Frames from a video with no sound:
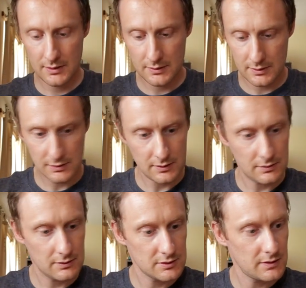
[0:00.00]

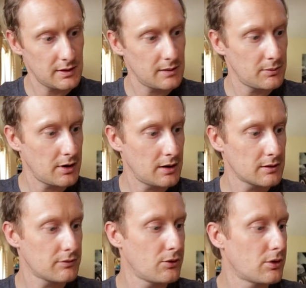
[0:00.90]
678
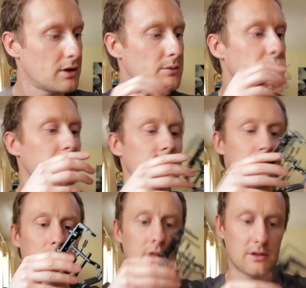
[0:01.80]
part 4, that'll be these
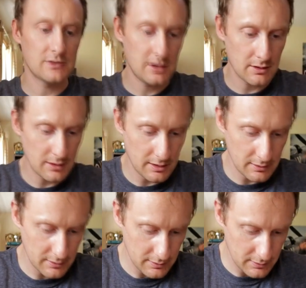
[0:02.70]
two things here then.
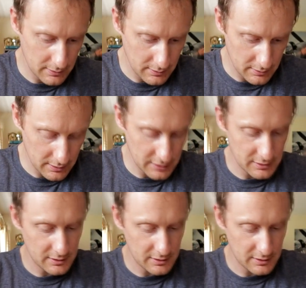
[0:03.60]
Yes